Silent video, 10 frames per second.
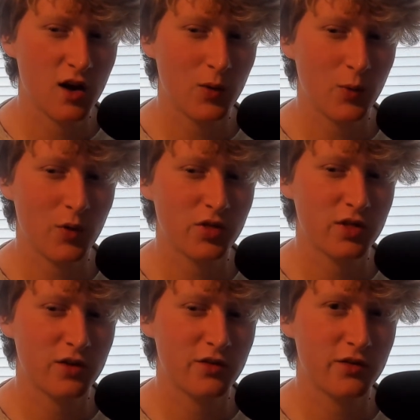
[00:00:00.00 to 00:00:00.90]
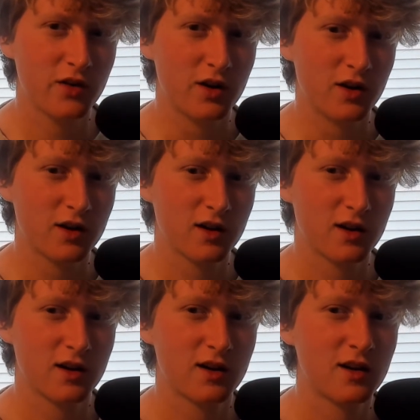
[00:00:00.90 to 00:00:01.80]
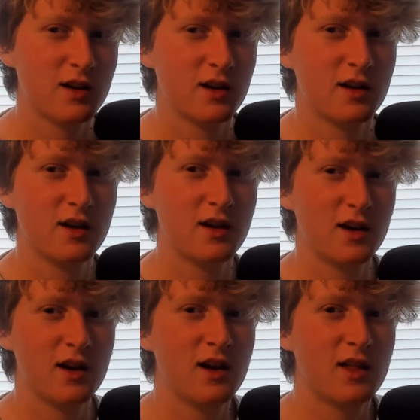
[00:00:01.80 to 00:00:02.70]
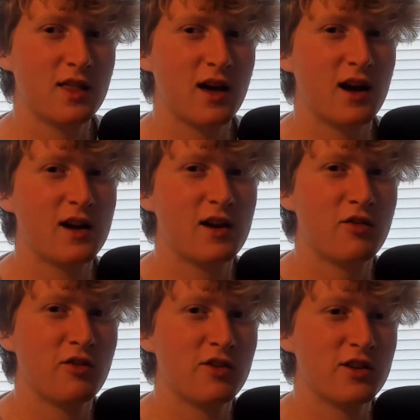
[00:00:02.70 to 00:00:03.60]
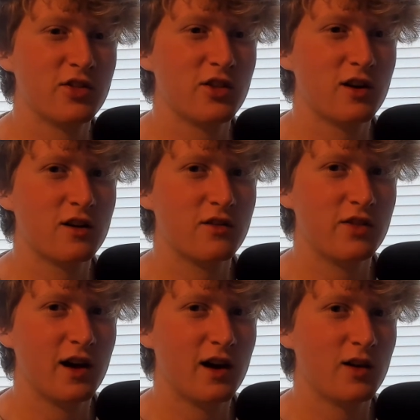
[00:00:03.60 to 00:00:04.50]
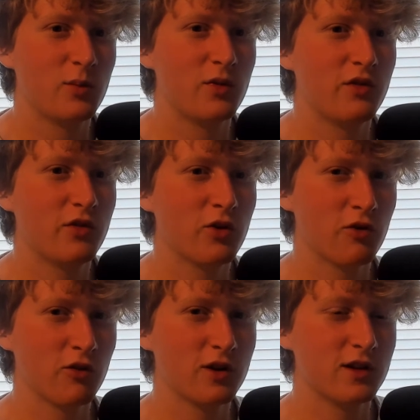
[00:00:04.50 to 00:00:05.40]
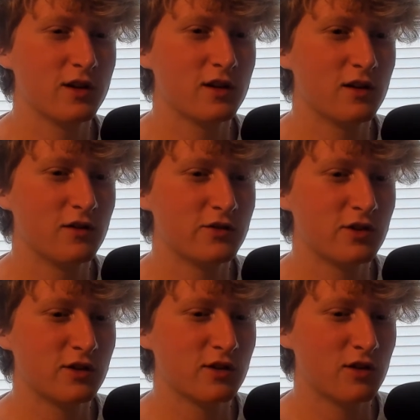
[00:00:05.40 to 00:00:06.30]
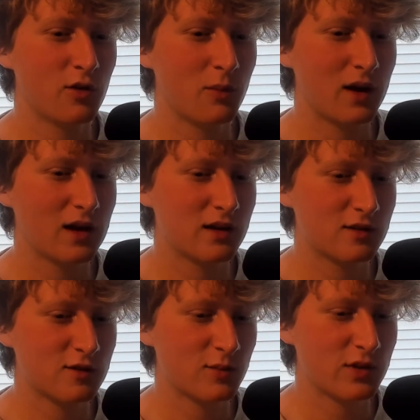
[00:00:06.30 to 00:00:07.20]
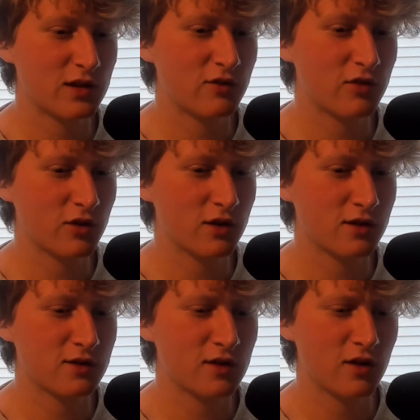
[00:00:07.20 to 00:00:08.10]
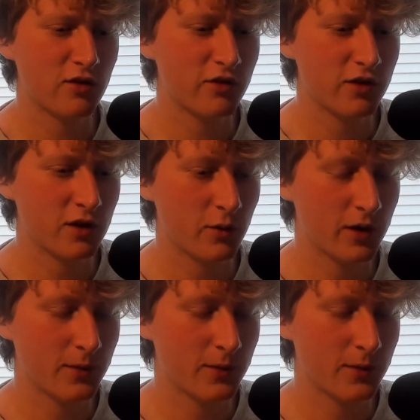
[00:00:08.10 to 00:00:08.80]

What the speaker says: What the fuck? That I never really thought of that before, really, of just, making something for yourself in a way.